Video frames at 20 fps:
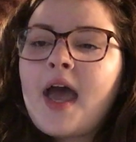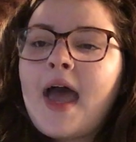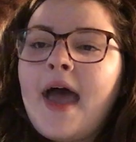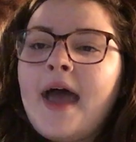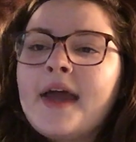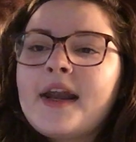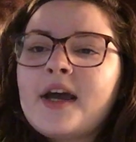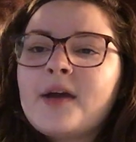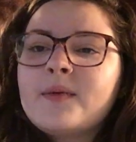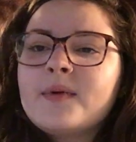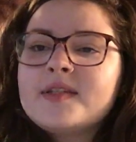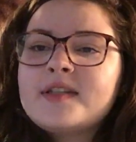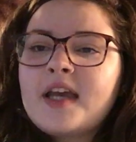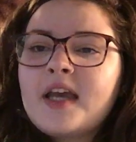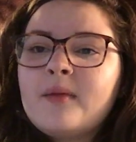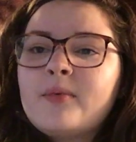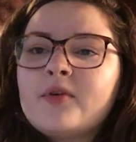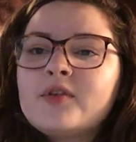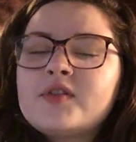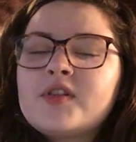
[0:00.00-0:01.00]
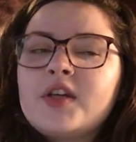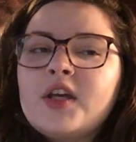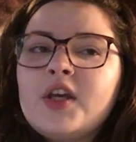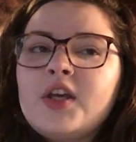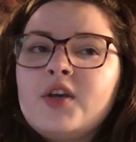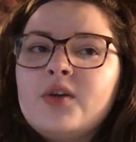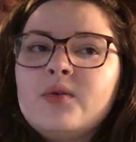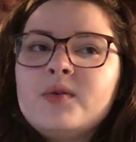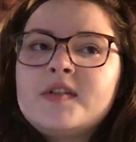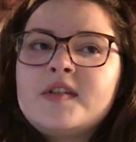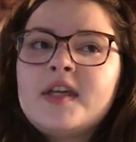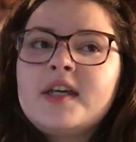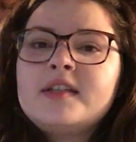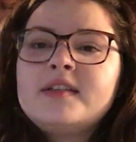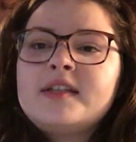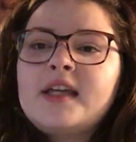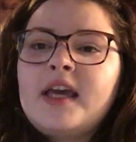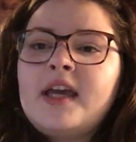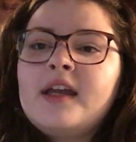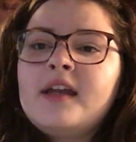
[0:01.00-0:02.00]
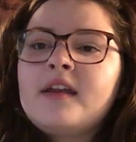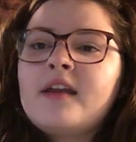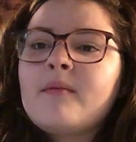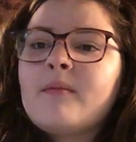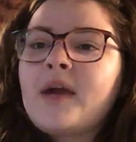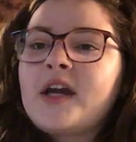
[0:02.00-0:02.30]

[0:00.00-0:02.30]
and I was able to use this in